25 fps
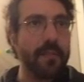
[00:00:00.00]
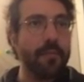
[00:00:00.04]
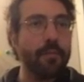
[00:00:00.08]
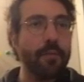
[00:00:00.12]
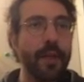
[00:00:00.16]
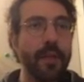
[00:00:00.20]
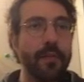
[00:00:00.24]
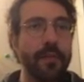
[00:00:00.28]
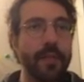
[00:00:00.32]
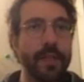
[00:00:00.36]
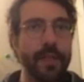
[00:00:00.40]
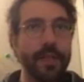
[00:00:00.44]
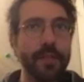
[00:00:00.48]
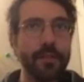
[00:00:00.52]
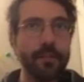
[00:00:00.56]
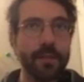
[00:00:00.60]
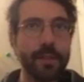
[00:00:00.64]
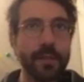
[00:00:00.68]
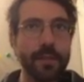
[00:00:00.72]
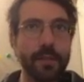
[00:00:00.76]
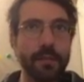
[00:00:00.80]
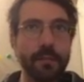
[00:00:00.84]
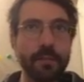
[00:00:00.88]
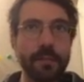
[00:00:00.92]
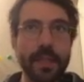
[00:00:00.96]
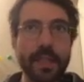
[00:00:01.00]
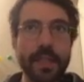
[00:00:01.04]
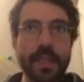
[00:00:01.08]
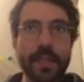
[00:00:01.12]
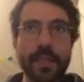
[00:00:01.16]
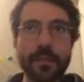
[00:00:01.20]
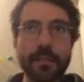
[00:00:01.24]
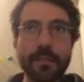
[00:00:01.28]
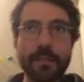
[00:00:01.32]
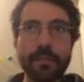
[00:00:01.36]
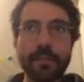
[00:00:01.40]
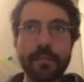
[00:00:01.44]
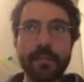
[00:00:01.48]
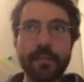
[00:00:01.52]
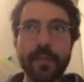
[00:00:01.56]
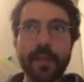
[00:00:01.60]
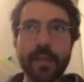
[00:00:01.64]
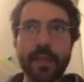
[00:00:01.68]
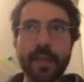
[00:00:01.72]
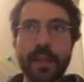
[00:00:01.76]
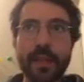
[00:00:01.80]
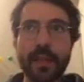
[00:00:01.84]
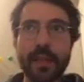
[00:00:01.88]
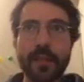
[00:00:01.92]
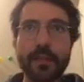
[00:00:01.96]
private insurance companies,
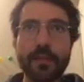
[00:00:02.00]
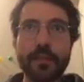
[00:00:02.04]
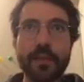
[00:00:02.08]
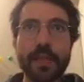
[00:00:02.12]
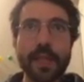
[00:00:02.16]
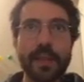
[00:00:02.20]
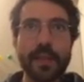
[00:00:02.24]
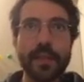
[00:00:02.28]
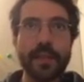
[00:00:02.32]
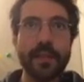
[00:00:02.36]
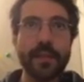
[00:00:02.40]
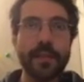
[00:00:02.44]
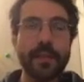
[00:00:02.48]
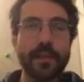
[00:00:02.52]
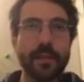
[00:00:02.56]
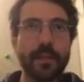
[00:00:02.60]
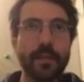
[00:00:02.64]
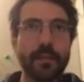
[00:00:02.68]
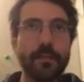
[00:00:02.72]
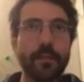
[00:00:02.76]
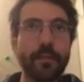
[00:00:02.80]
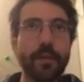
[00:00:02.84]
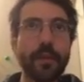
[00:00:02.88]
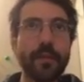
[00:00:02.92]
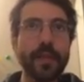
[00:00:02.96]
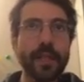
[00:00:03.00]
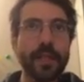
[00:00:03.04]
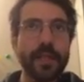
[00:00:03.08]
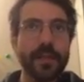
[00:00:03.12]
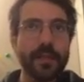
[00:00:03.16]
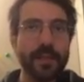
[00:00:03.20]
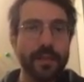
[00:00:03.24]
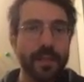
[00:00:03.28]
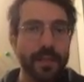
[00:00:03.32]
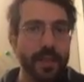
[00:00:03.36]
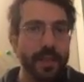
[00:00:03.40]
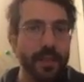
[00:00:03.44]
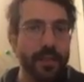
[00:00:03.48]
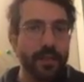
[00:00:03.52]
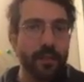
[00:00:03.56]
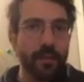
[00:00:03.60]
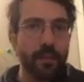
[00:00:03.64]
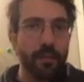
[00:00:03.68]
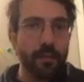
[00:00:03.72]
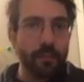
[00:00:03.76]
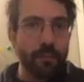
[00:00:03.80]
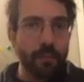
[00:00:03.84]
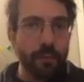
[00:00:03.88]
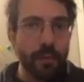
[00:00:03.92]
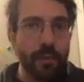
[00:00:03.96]
so that private
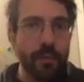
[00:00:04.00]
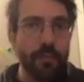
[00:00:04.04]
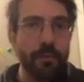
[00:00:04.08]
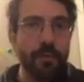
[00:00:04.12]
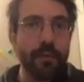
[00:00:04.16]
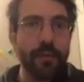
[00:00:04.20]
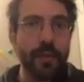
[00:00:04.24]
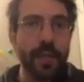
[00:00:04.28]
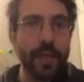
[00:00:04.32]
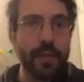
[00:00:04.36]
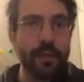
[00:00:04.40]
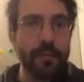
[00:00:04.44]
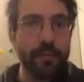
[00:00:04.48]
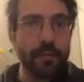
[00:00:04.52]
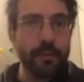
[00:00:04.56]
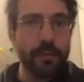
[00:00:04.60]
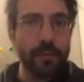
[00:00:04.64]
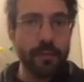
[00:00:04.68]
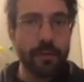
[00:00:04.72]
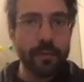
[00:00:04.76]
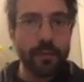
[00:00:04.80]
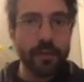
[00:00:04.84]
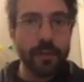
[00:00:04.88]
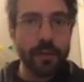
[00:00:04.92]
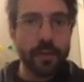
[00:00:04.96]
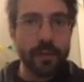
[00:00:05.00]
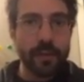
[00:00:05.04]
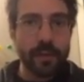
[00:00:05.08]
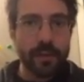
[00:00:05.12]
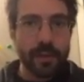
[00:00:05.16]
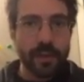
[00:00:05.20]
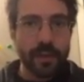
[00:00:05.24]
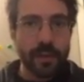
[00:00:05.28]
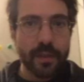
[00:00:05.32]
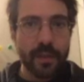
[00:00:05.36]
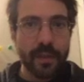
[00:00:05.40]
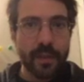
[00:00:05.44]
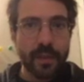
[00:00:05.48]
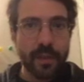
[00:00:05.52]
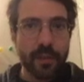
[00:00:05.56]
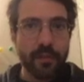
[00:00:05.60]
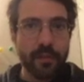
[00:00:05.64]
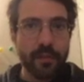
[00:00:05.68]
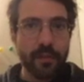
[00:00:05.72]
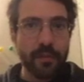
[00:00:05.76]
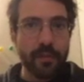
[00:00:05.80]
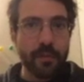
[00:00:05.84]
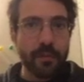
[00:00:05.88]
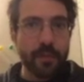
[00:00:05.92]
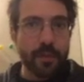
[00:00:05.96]
sector would provide flood cover
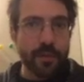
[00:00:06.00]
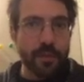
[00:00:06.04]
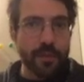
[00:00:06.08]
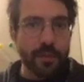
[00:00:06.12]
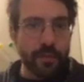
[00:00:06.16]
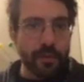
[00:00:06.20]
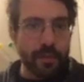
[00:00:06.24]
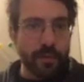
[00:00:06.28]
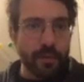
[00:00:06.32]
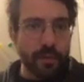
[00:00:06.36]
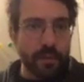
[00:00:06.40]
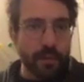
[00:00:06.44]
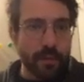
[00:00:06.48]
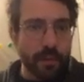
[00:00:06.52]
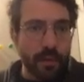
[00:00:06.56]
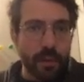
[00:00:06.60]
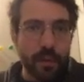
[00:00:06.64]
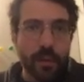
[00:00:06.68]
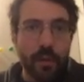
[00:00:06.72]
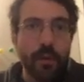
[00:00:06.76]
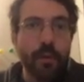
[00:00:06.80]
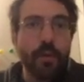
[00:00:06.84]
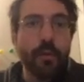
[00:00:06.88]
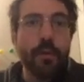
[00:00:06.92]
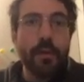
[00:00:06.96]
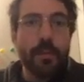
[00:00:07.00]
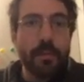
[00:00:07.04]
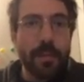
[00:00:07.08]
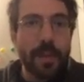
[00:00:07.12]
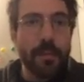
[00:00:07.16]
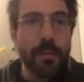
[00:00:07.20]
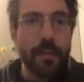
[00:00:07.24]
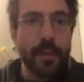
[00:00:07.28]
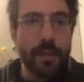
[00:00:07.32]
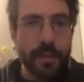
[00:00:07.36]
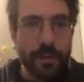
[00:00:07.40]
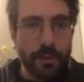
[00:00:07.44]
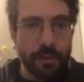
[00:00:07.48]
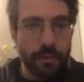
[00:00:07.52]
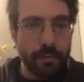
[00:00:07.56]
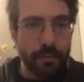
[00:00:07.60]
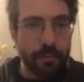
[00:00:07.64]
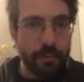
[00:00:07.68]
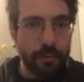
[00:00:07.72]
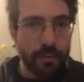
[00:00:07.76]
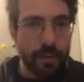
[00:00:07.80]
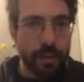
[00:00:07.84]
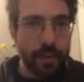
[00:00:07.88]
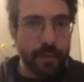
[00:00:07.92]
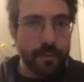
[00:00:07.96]
for almost all people in the
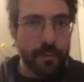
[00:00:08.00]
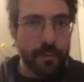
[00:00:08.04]
country.